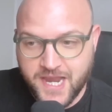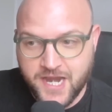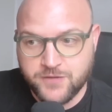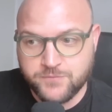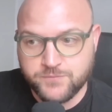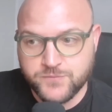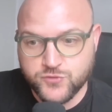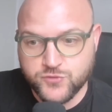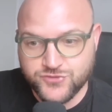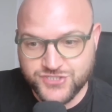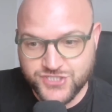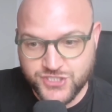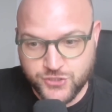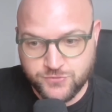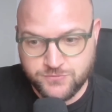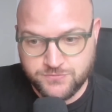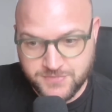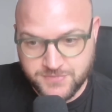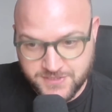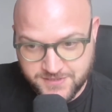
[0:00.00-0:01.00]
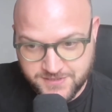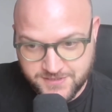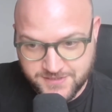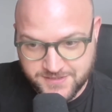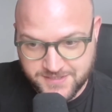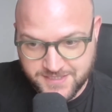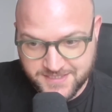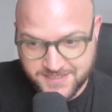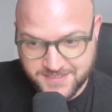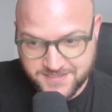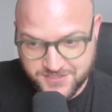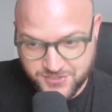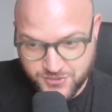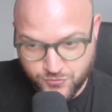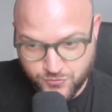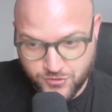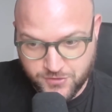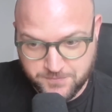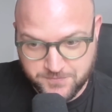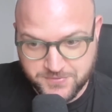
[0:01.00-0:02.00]
air museum that it's
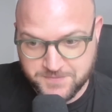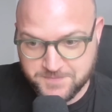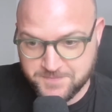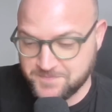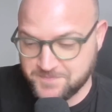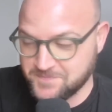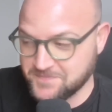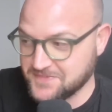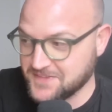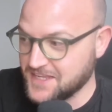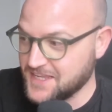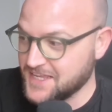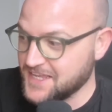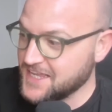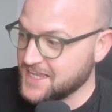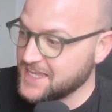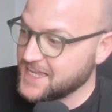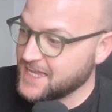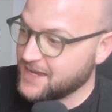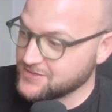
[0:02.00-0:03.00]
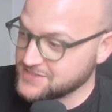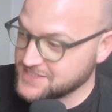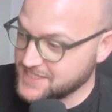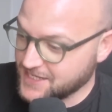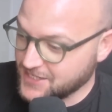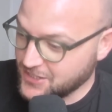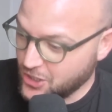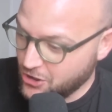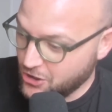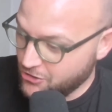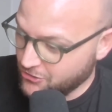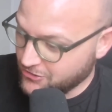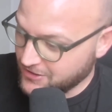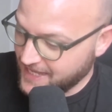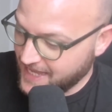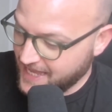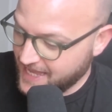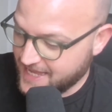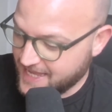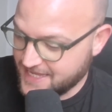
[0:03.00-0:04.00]
Europe. I was like,
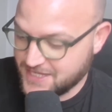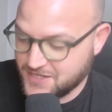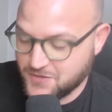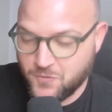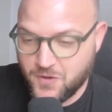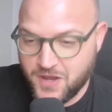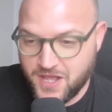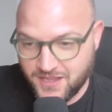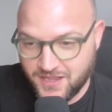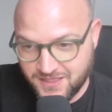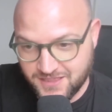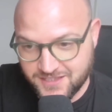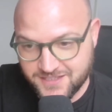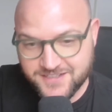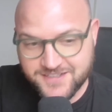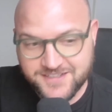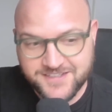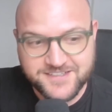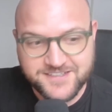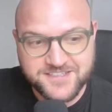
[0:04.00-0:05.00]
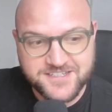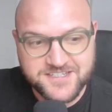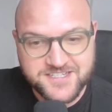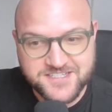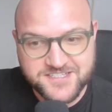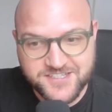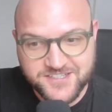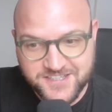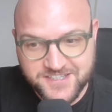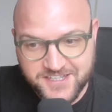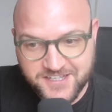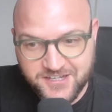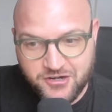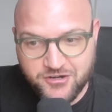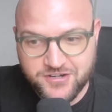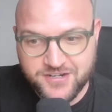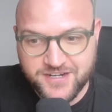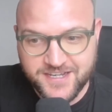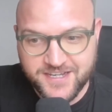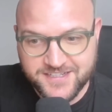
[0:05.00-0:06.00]
okay, well, this is the
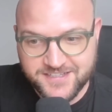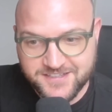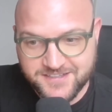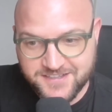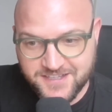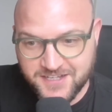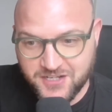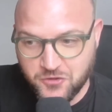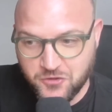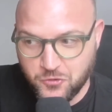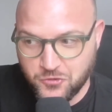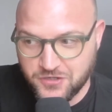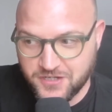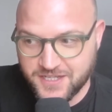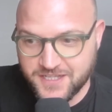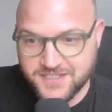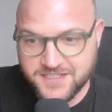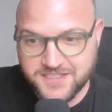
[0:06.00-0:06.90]
ticker, and take a look, and